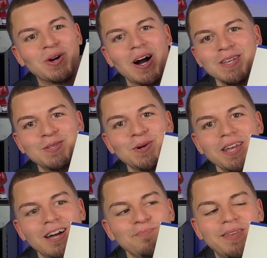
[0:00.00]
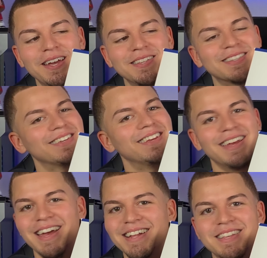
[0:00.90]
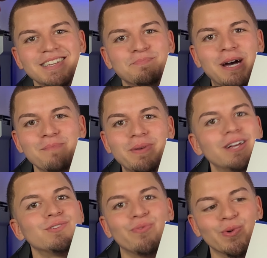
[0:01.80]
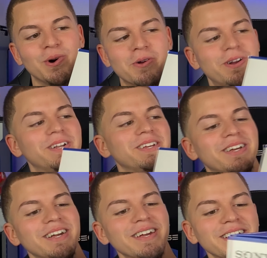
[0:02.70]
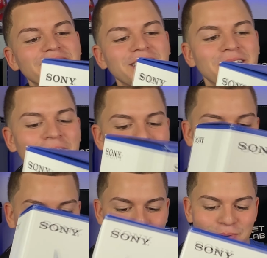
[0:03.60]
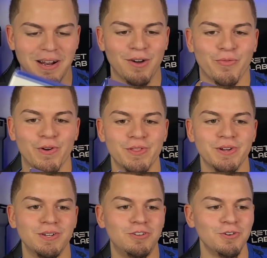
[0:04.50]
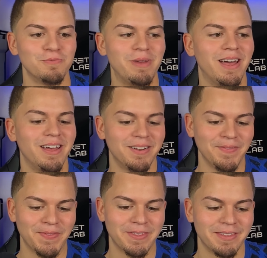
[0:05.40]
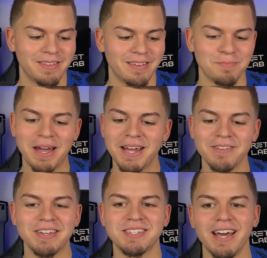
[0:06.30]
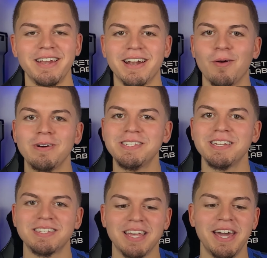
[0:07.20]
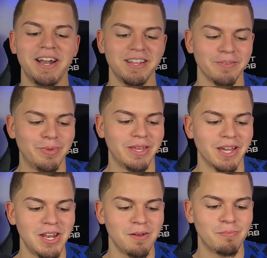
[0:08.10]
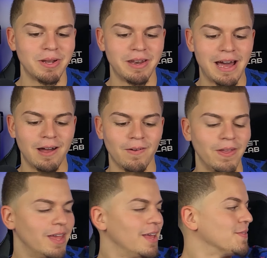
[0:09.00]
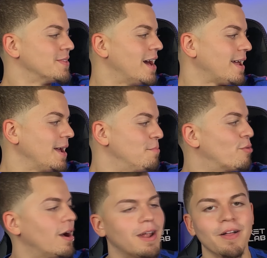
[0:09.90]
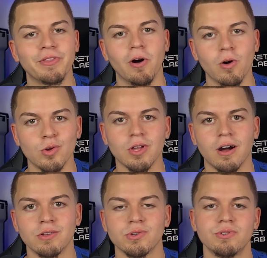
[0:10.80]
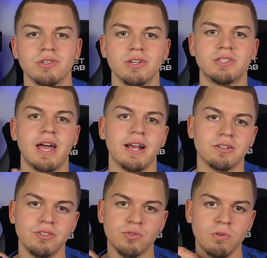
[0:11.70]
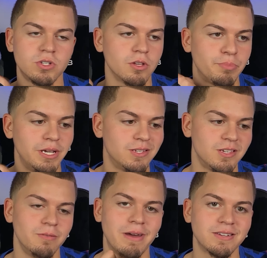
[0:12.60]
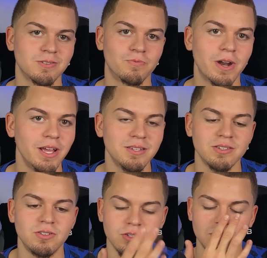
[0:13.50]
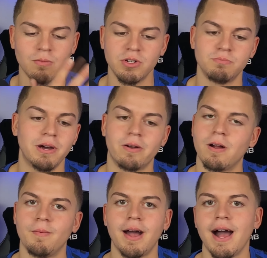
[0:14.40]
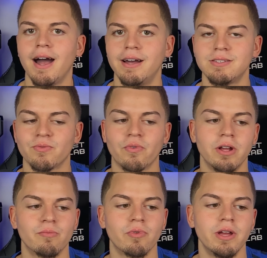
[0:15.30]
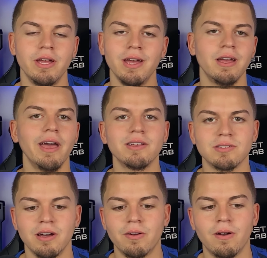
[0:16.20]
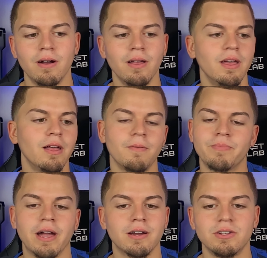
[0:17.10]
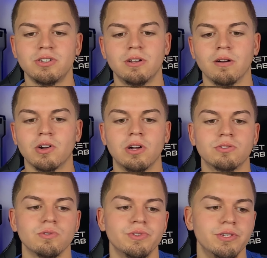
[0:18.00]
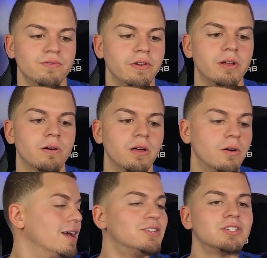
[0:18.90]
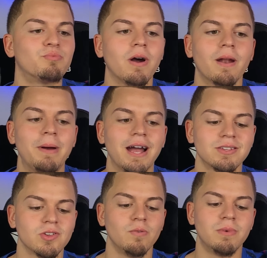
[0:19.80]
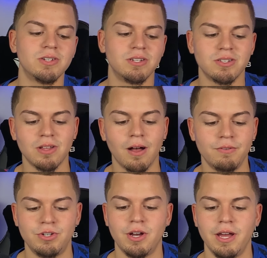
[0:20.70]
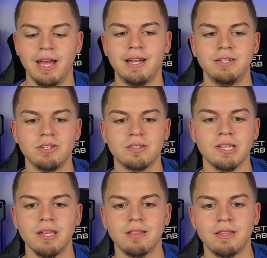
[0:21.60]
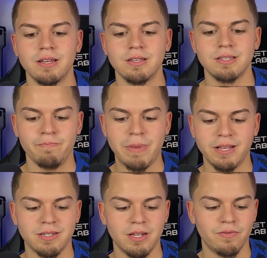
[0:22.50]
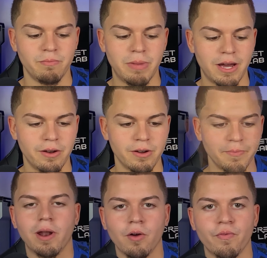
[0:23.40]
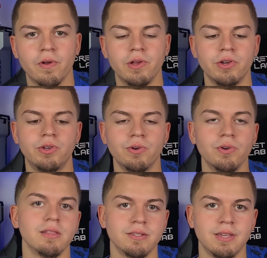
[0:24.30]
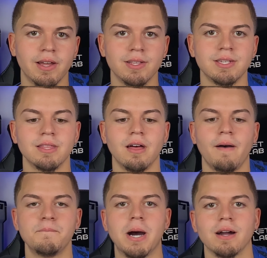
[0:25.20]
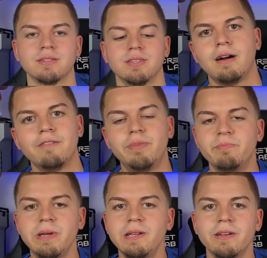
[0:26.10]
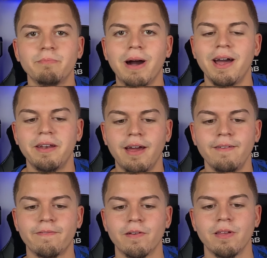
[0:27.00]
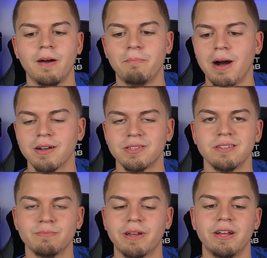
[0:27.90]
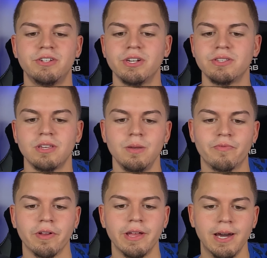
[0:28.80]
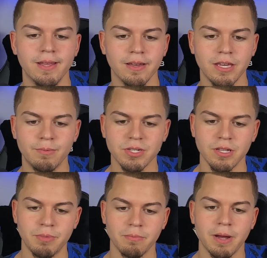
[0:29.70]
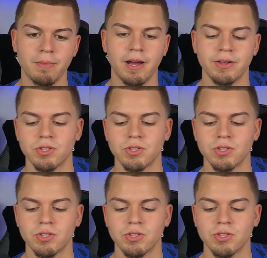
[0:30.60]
Call of Duty updates, and this puppy is full already. So without further ado, man, I'm kind of excited. I wasn't excited in the beginning, but now that I brought out the old consoles, because I actually switched to PC Master Race, it's just so much better on my eyes, frame rate, etc. Not gonna shit on consoles this video though. It just brought back so much nostalgia, and just seeing this makes it even better. Without further ado, let's get into the unboxing. I've been meaning to buy a knife for the unboxings, but I just keep forgetting. It keeps slipping my mind.